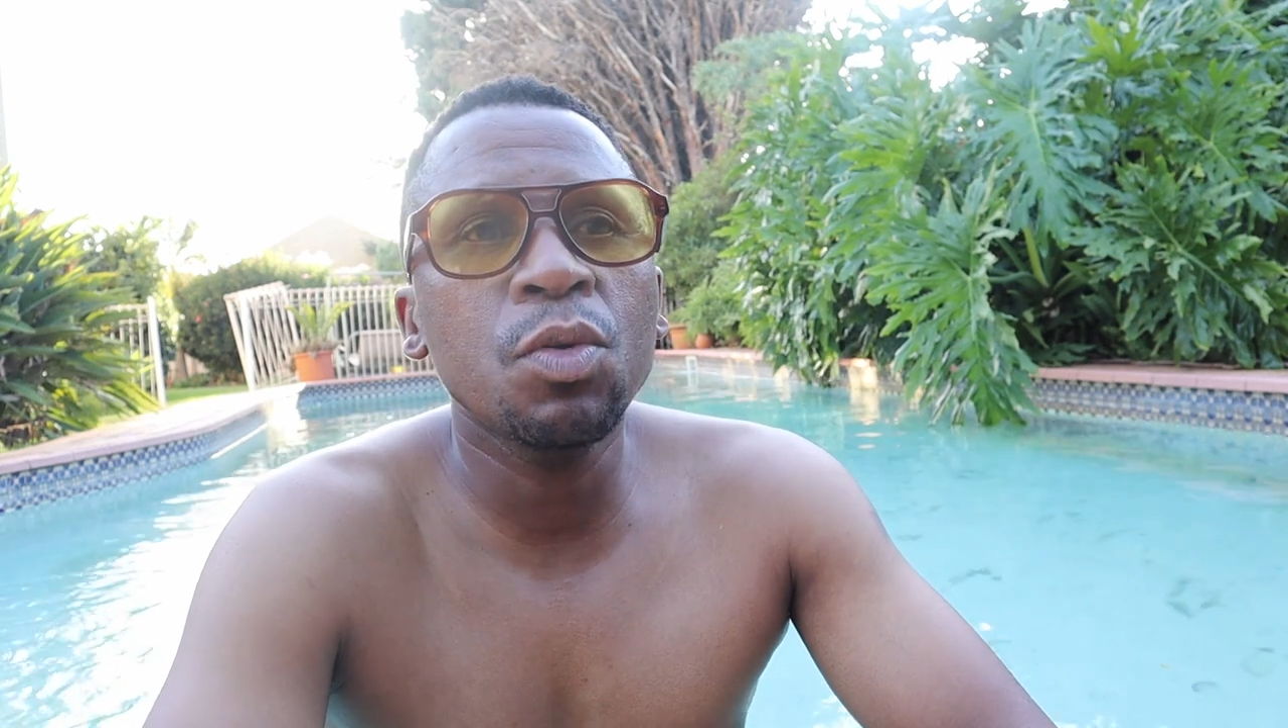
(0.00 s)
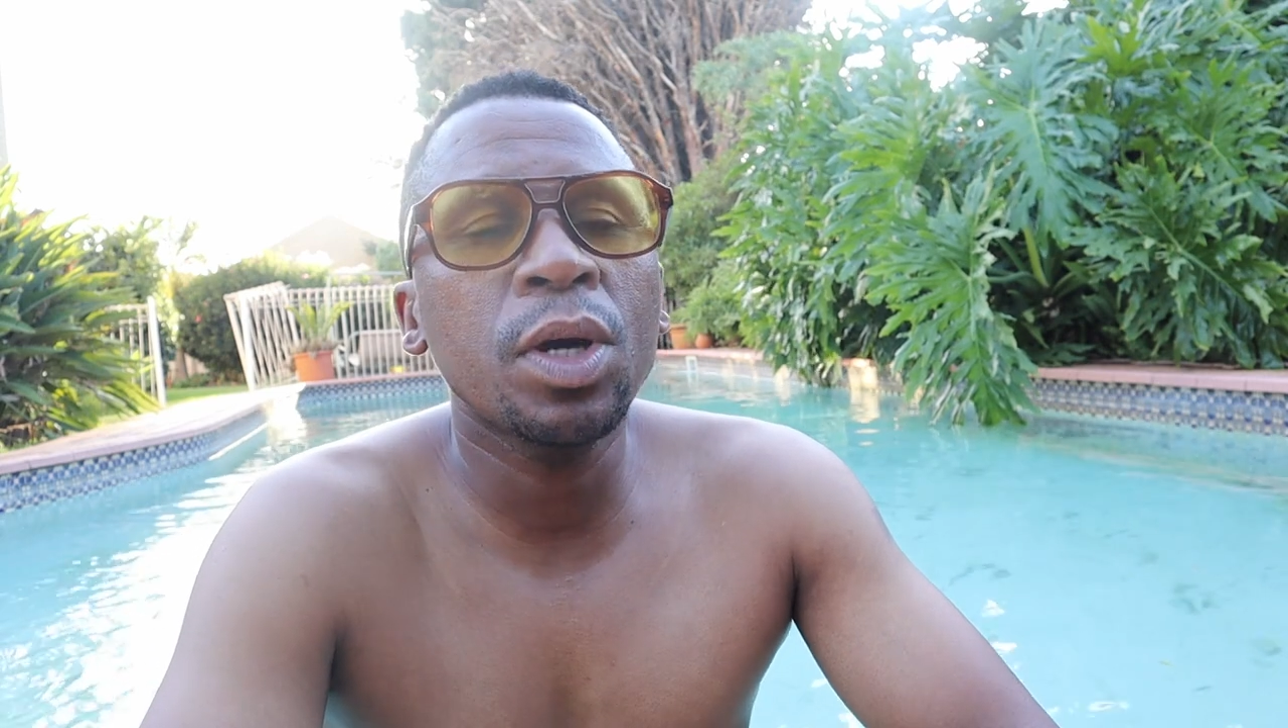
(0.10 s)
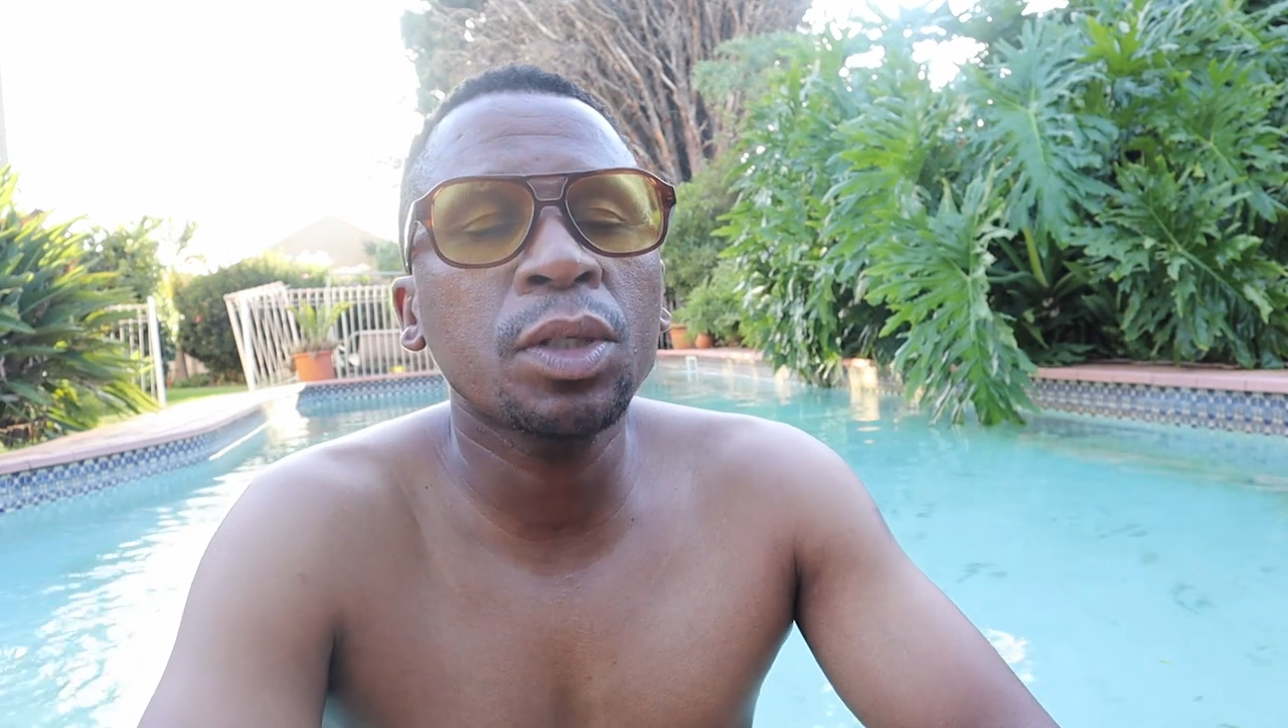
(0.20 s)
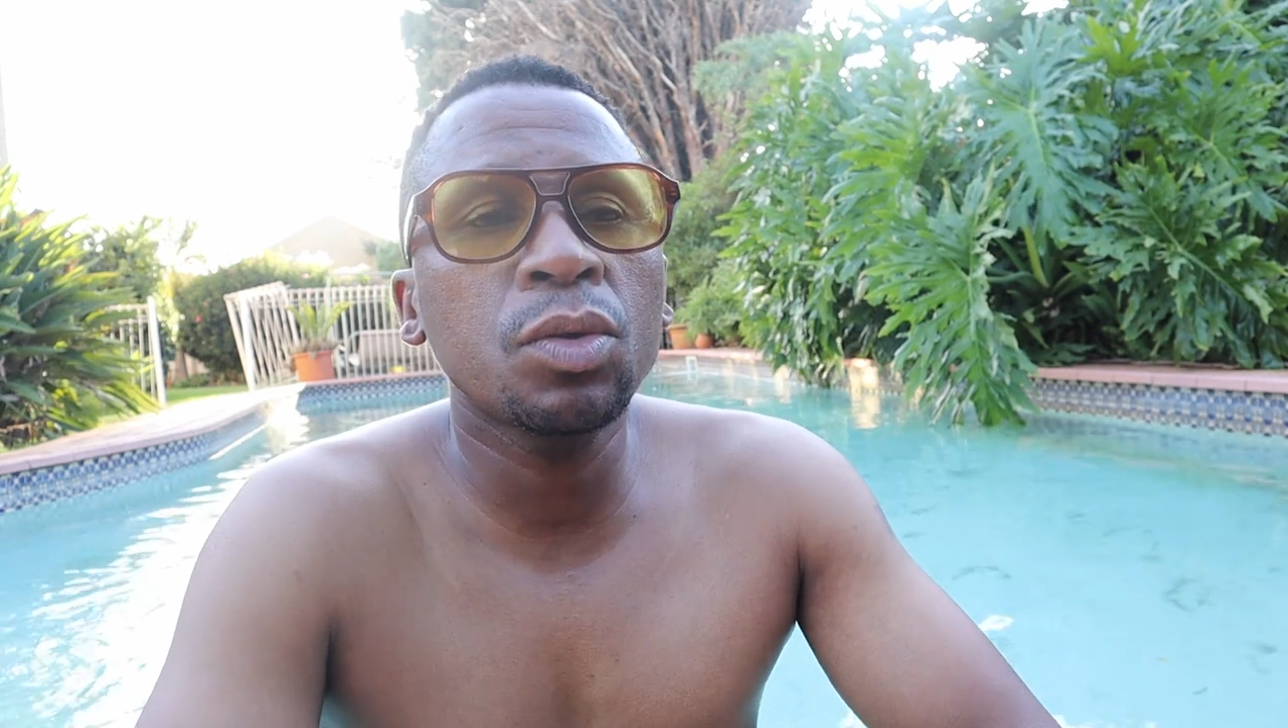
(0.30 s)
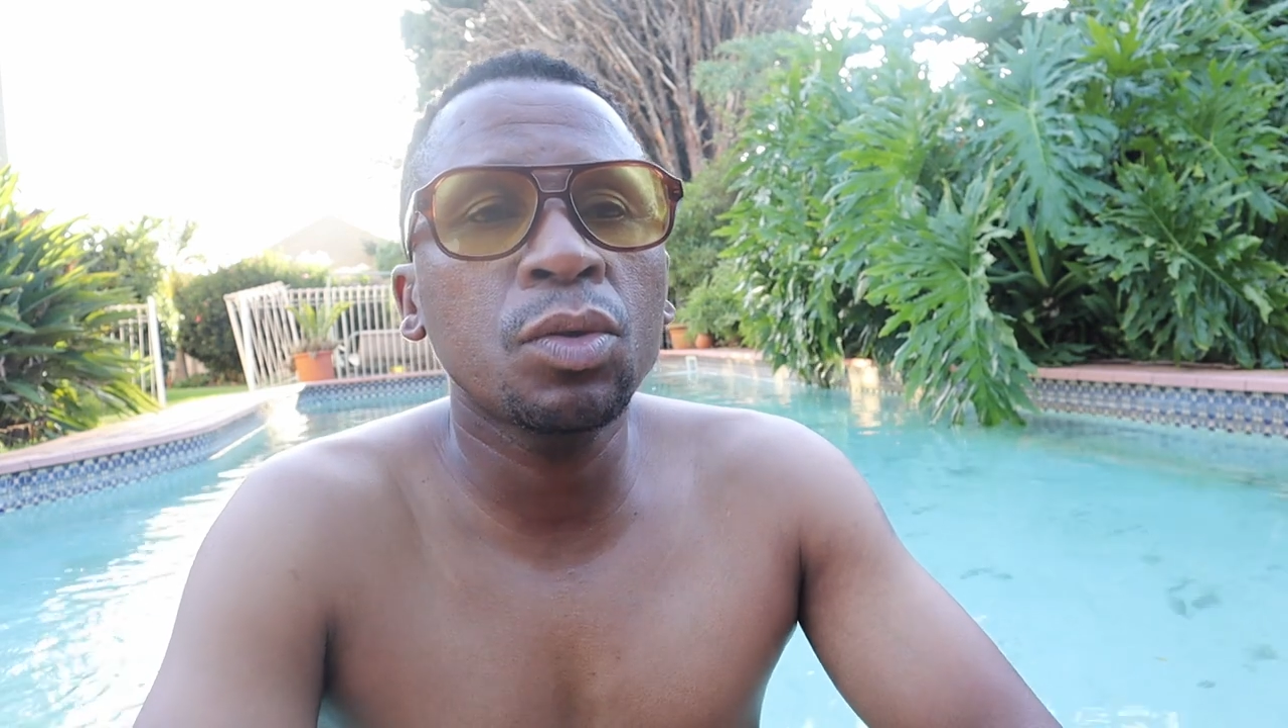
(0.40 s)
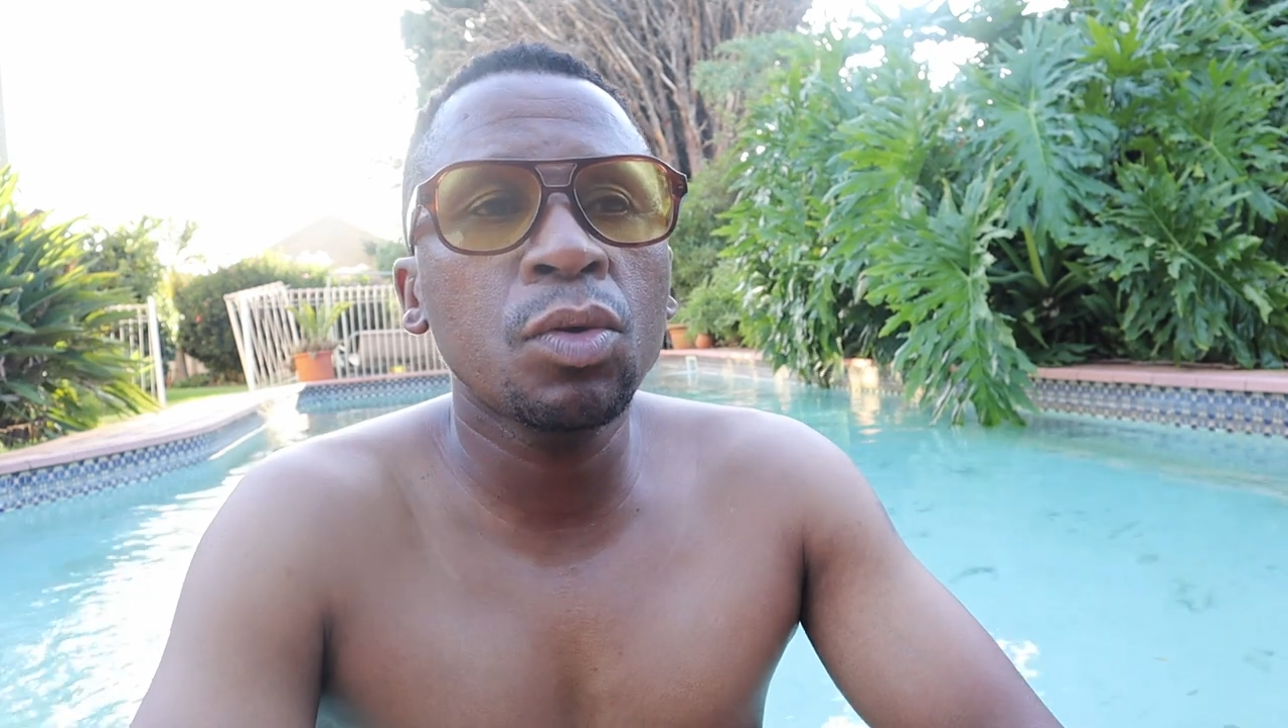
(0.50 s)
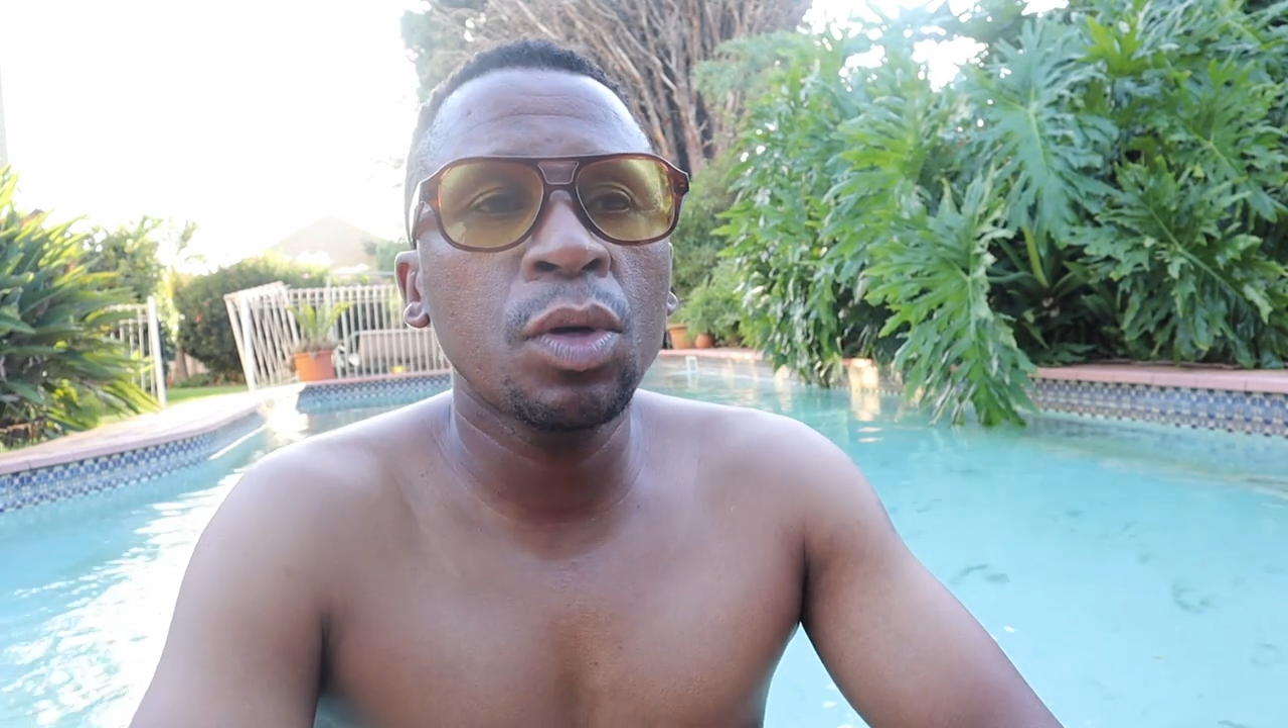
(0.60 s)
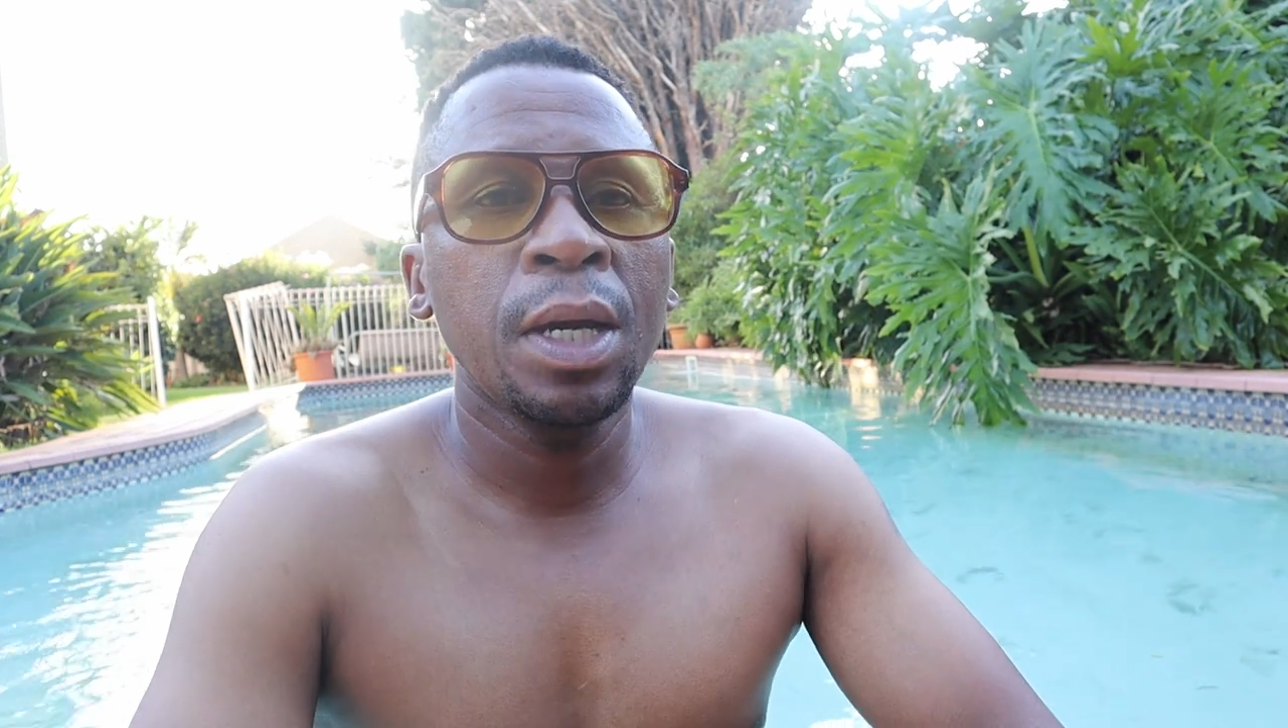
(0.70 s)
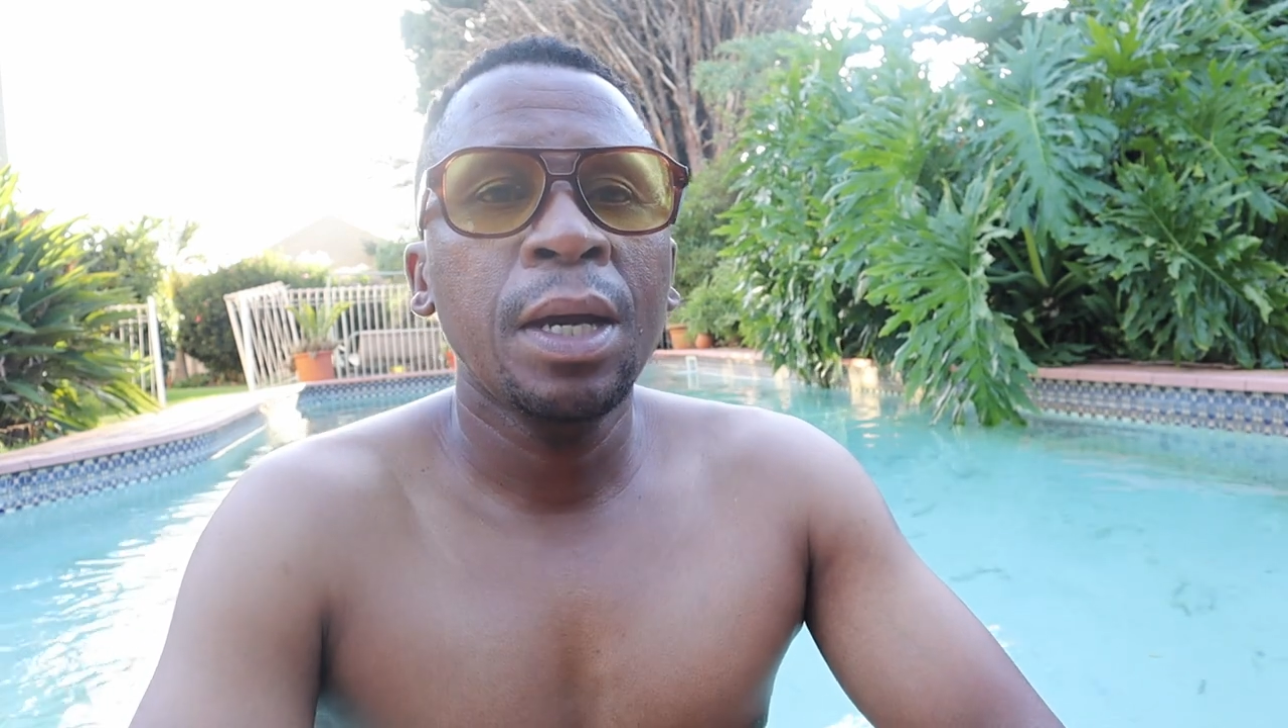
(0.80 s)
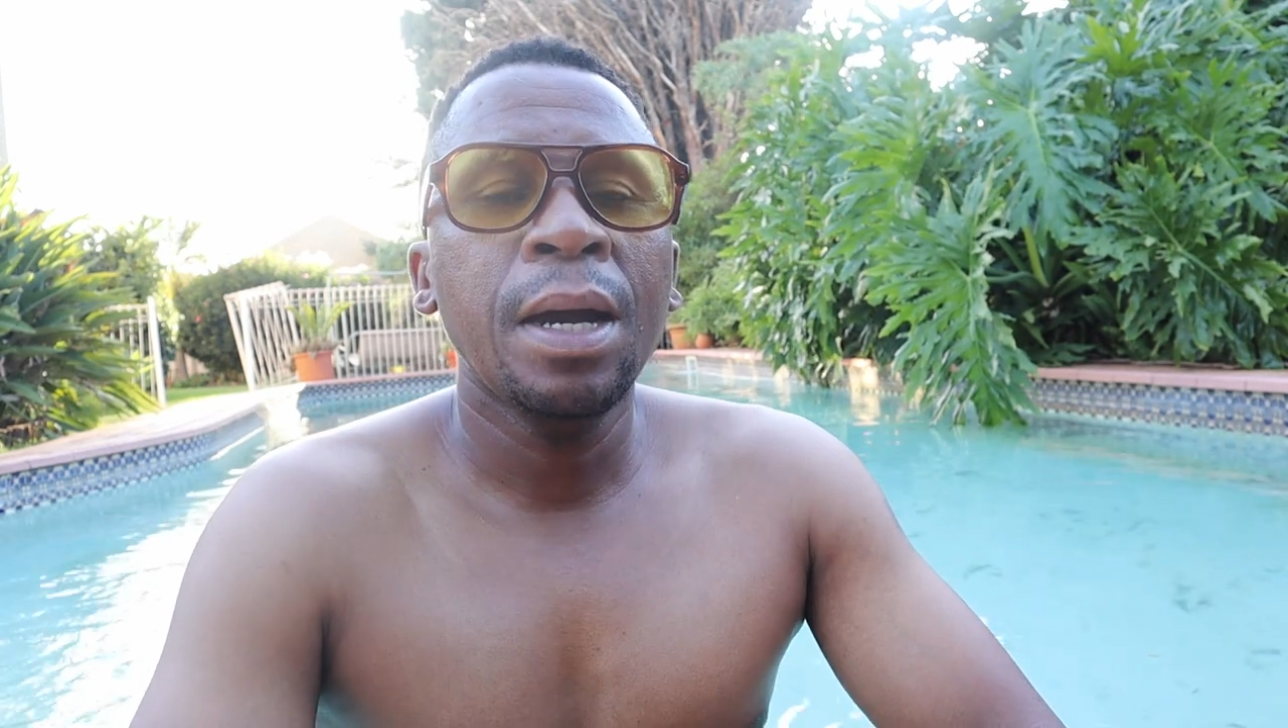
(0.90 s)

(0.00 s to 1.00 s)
we want to do,